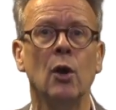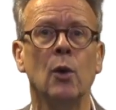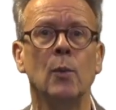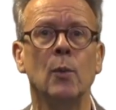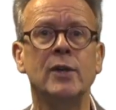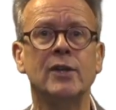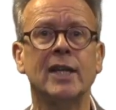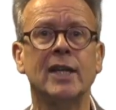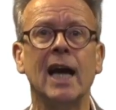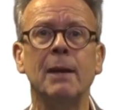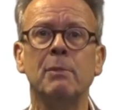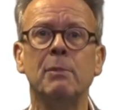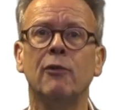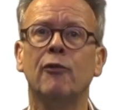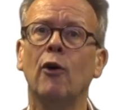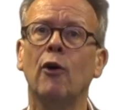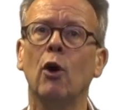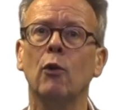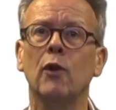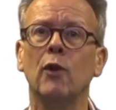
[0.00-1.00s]
which can be
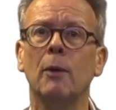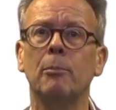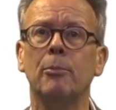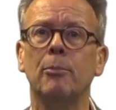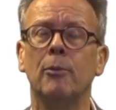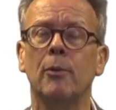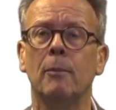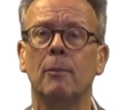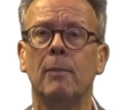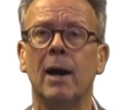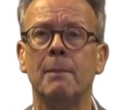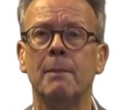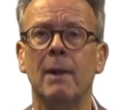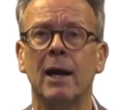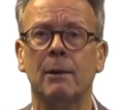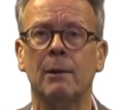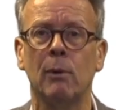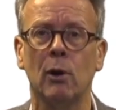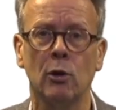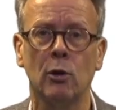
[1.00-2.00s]
followed up by
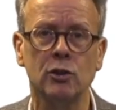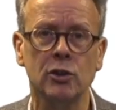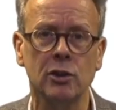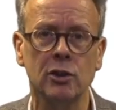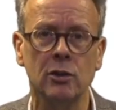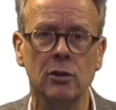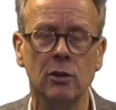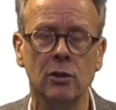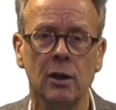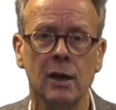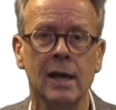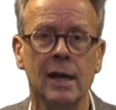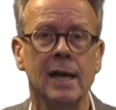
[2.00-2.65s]
microbiological,